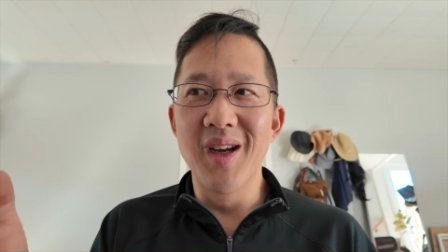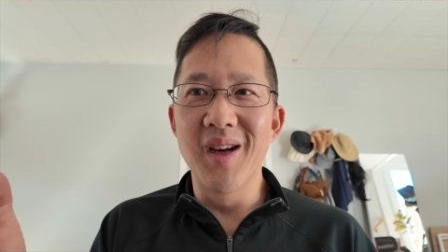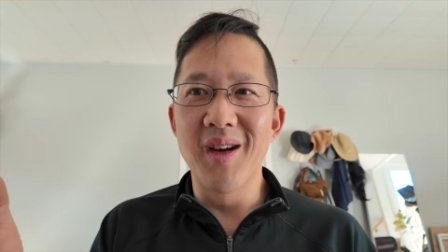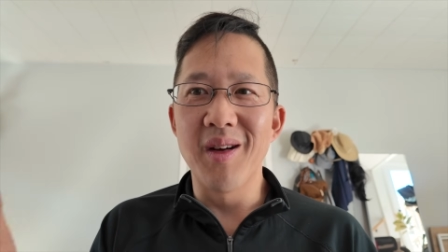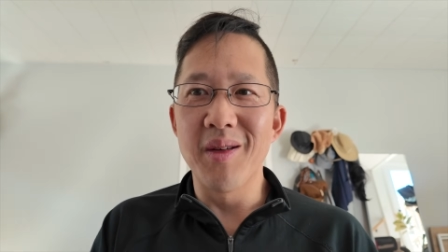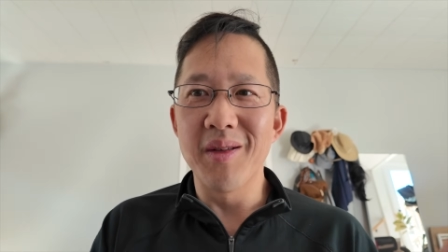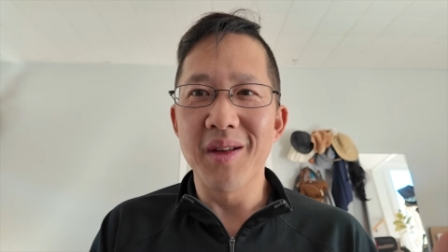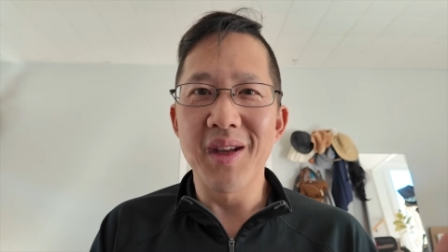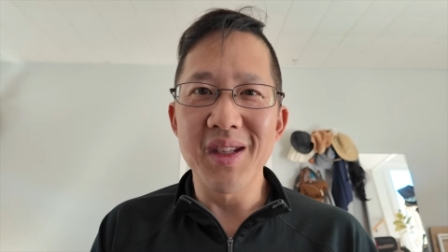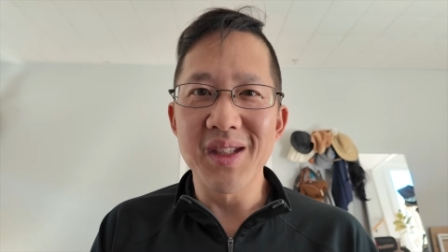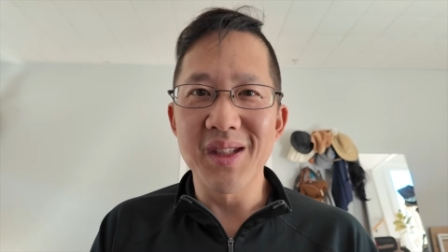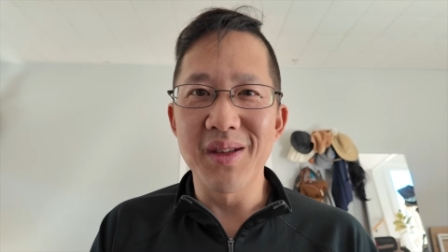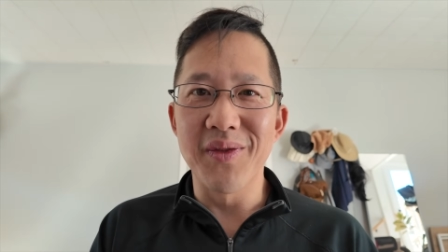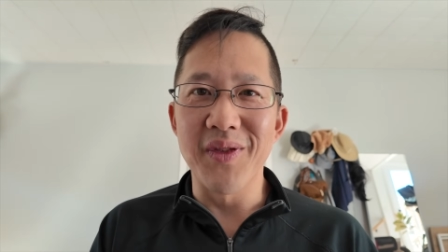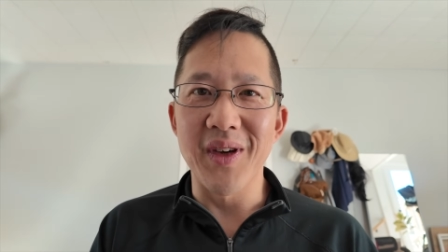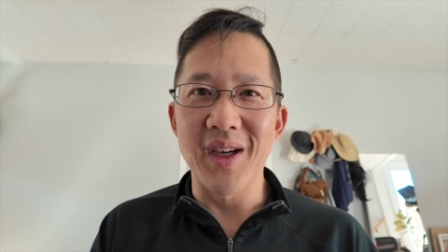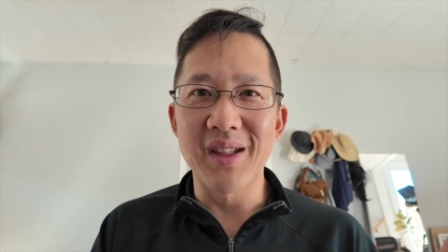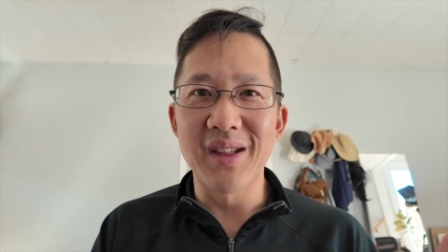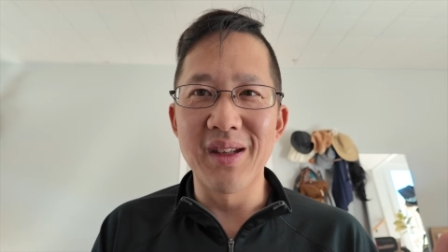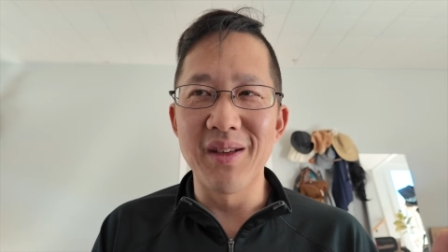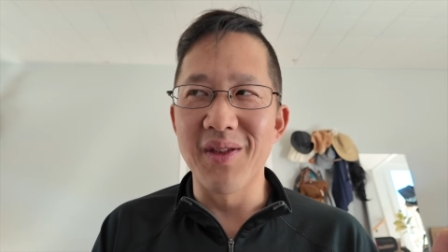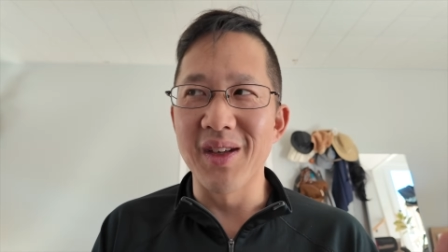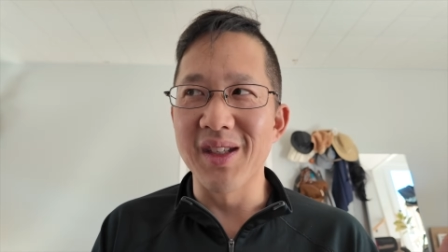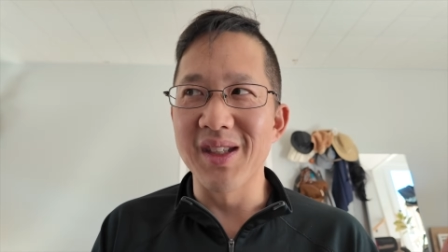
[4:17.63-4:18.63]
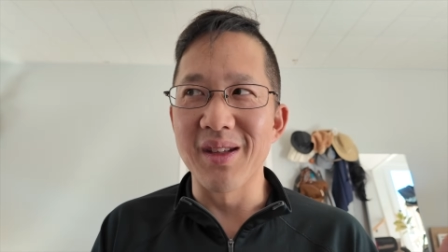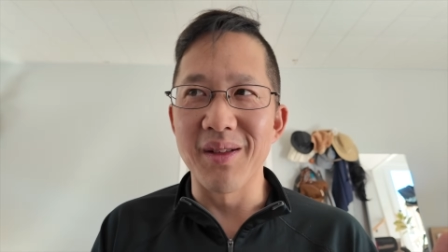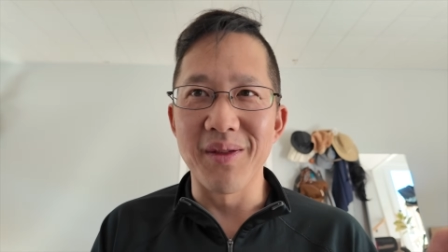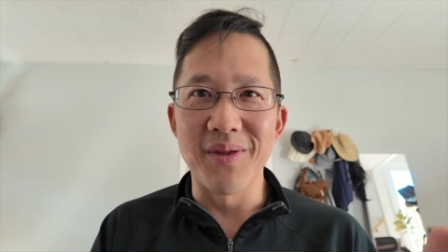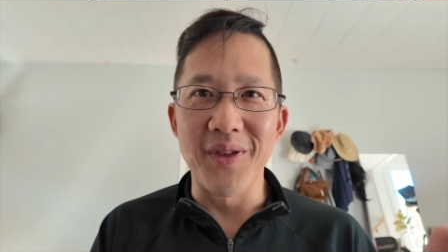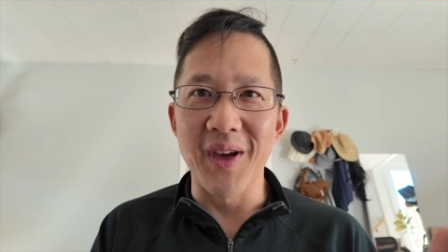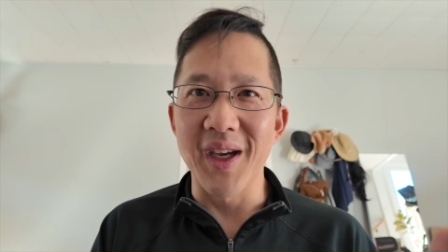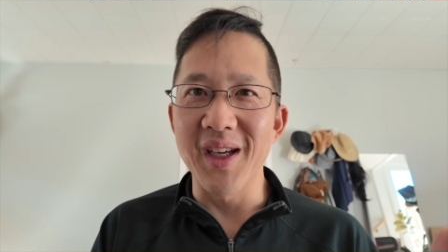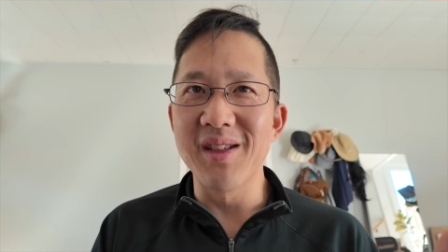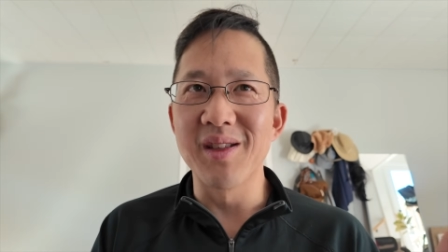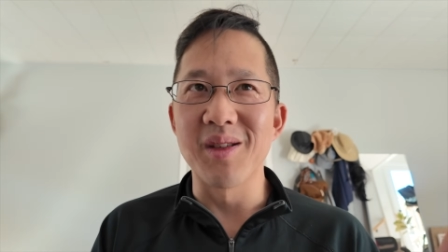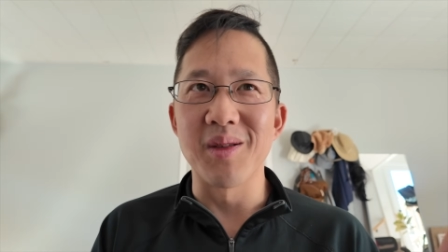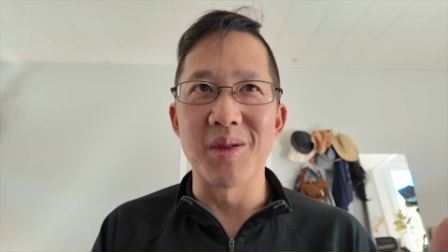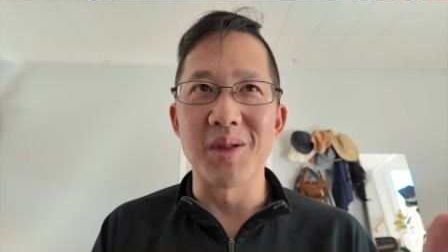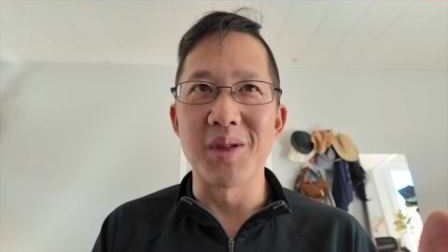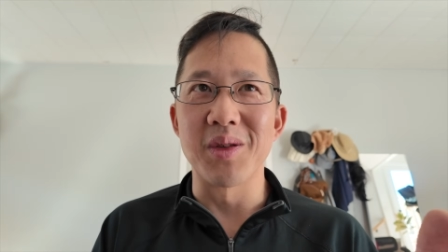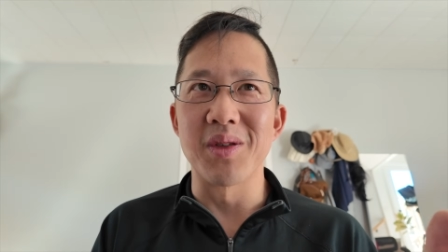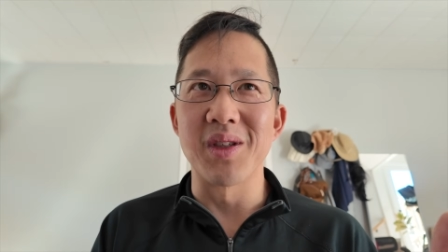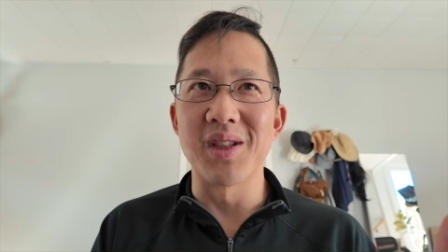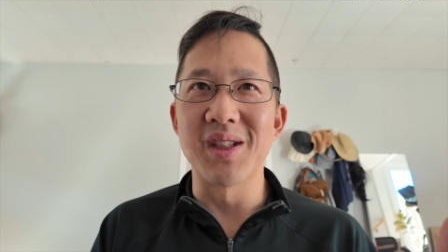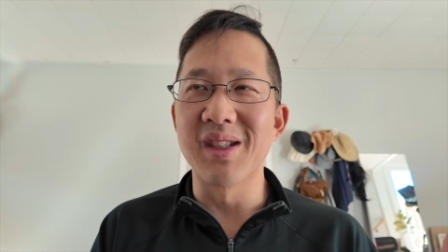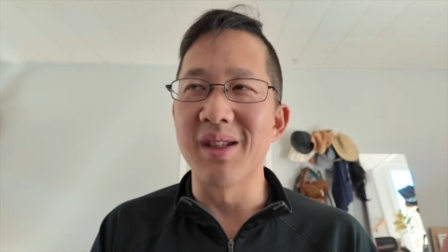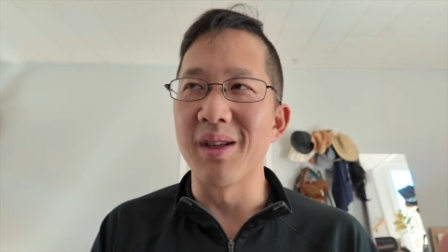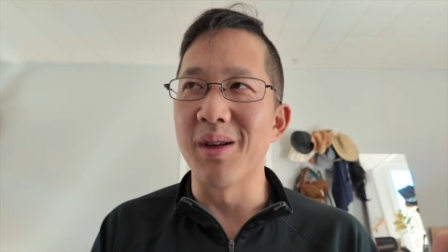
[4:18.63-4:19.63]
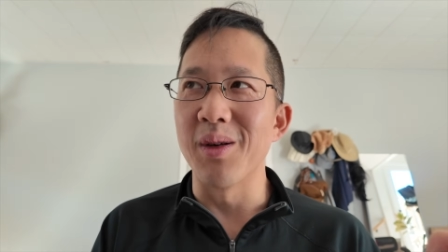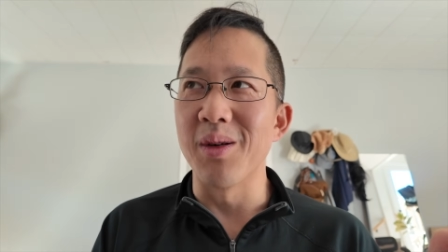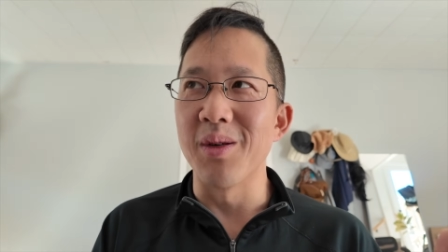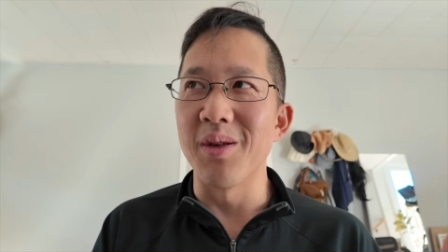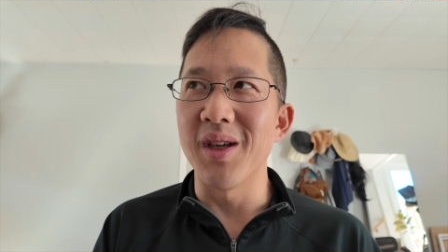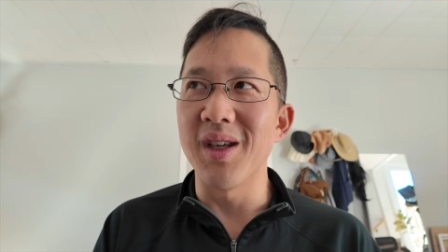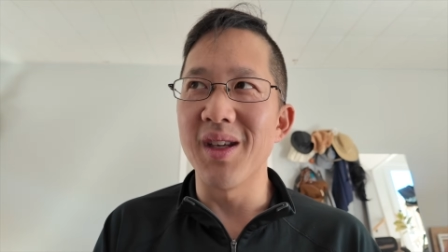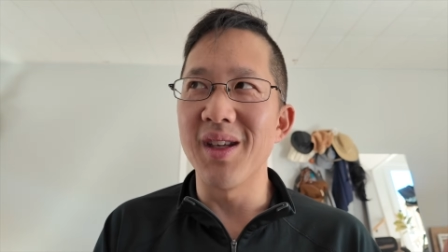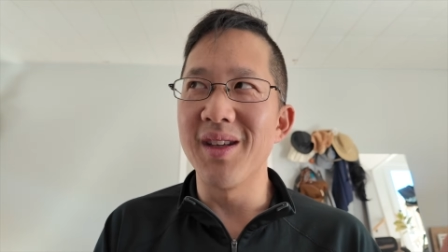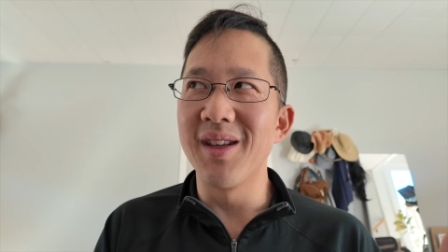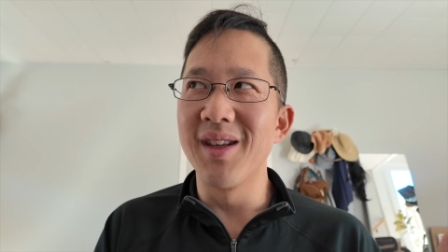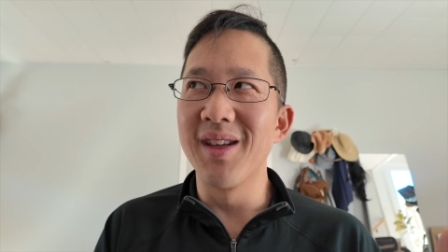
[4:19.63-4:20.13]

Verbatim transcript: only as effective as the fake surgeries. So